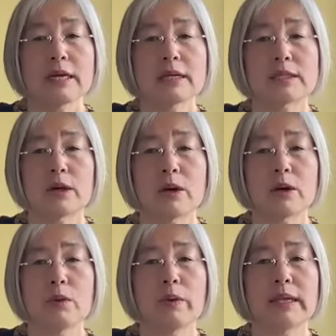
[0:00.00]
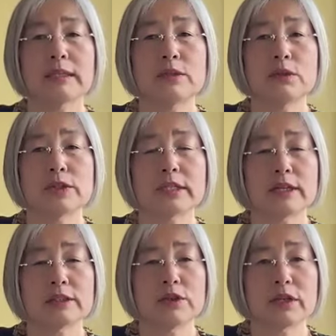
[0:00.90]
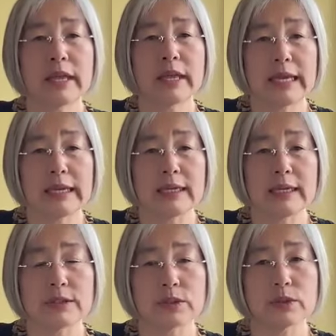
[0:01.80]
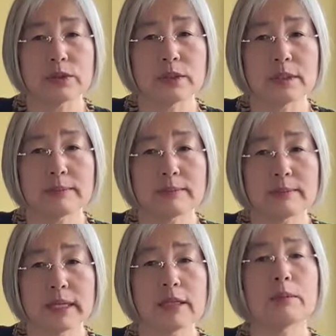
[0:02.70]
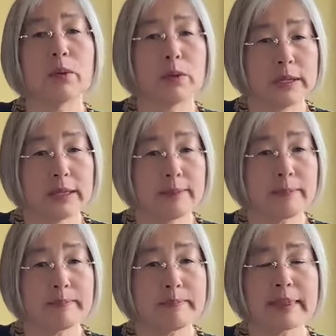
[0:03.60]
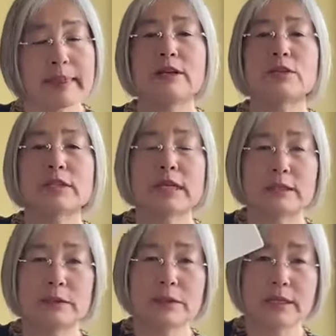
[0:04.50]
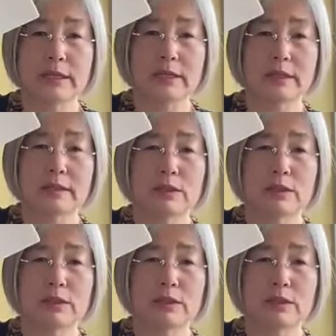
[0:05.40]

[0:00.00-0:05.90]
So when you start your day at school in the morning, you start with it.